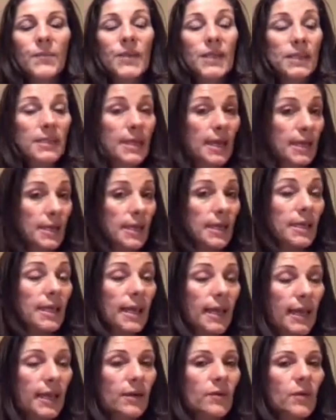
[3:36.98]
they're taken
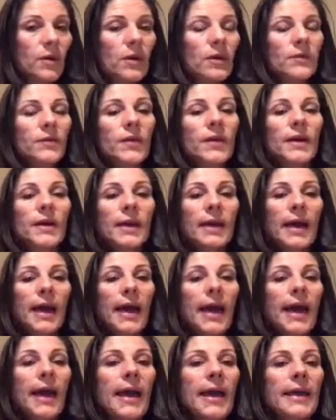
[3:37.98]
care of.
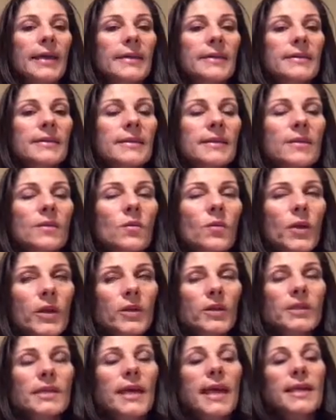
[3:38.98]
And when
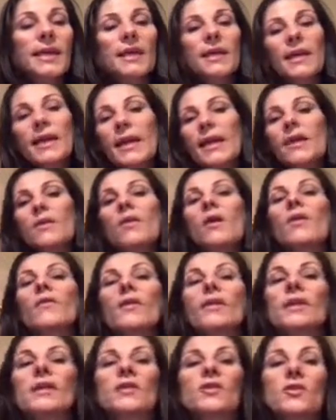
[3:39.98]
you're taken care of
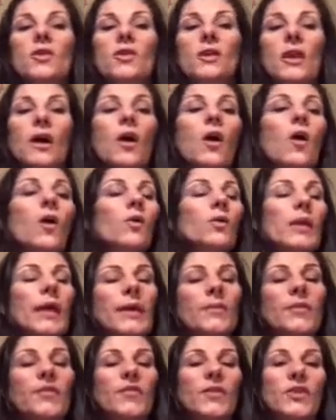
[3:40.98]
and there's not a whole
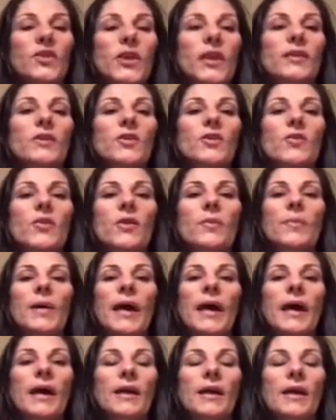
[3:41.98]
heap of agenda
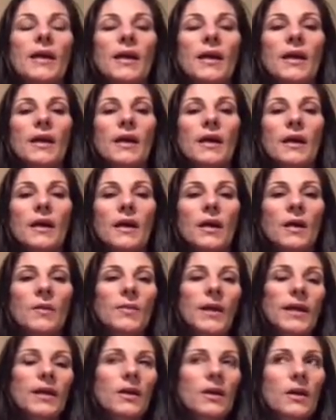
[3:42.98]
about, oh
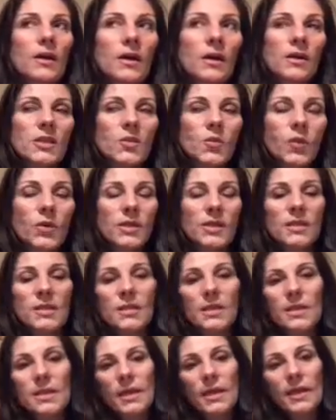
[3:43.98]
my gosh, what's
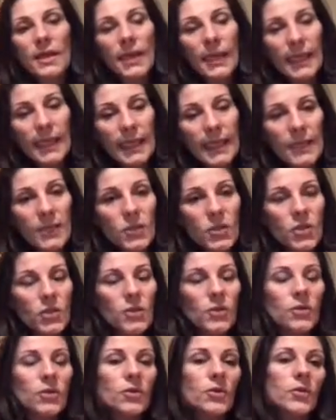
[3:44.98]
this going to lead
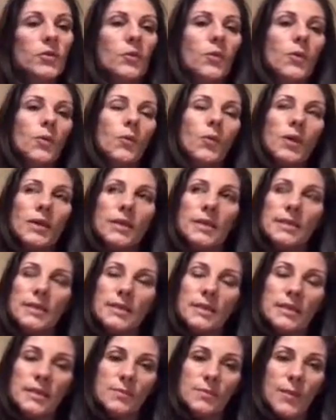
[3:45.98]
to, or what does
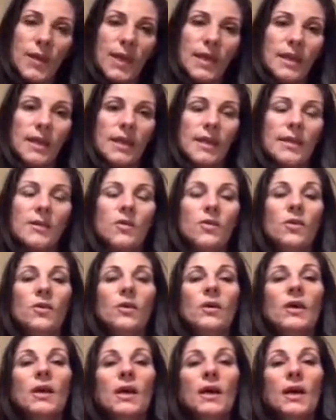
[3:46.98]
this mean,
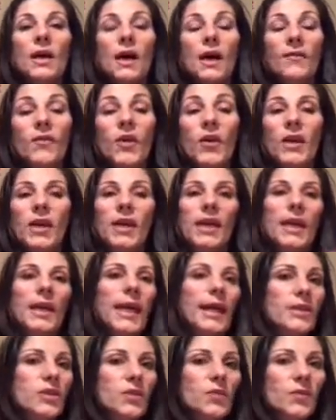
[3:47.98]
or I've got a
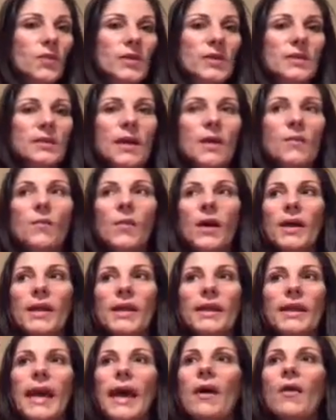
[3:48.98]
connection with someone
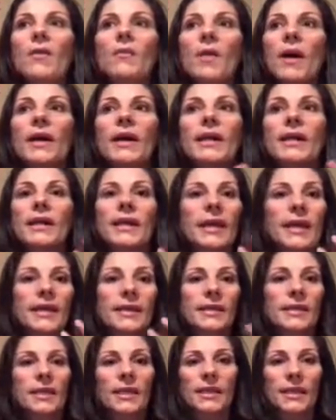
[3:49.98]
and now am I going to
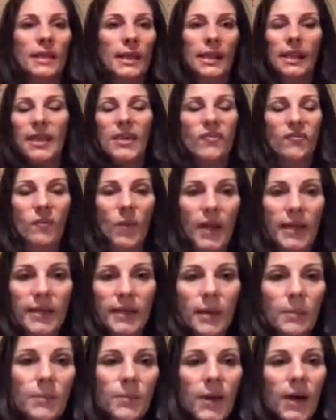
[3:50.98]
need to leave my
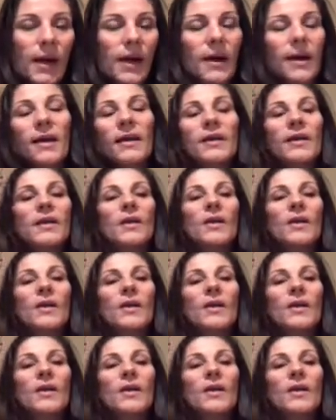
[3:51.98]
number?